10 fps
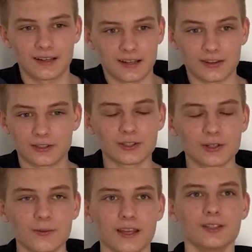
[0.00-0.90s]
They're
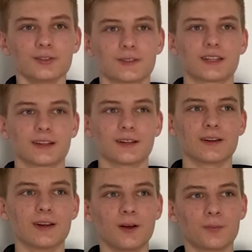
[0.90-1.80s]
so interesting,
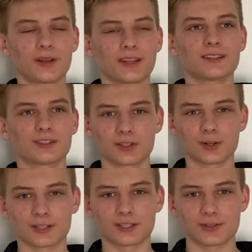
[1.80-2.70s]
but yet so
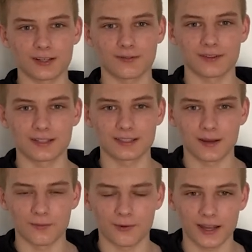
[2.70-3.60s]
restrictive in the
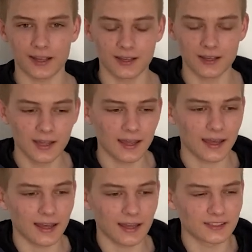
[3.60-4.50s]
same way.
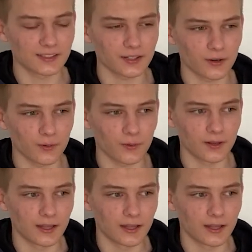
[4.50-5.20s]
And so